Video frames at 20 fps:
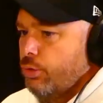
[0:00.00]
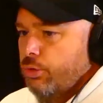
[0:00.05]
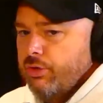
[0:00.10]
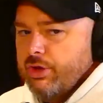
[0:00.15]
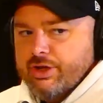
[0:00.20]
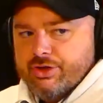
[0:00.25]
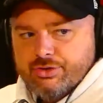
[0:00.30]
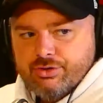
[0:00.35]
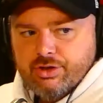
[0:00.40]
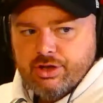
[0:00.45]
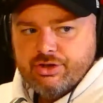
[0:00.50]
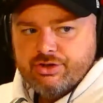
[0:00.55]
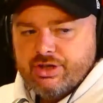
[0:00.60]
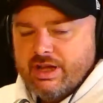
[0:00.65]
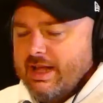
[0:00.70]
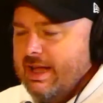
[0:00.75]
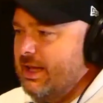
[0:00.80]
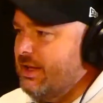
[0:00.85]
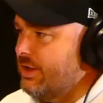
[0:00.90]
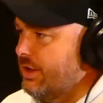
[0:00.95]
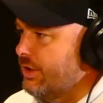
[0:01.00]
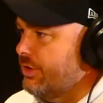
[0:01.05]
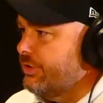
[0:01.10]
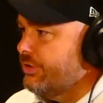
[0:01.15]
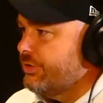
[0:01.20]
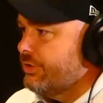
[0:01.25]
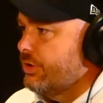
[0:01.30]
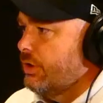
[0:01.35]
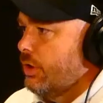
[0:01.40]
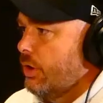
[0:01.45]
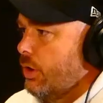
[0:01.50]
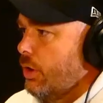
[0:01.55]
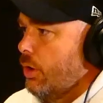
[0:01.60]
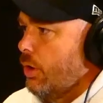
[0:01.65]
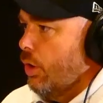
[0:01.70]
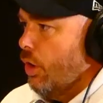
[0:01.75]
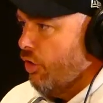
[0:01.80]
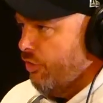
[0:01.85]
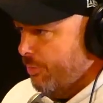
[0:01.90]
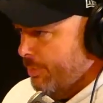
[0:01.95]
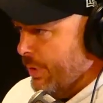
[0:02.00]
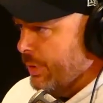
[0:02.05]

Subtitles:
there's 8 years of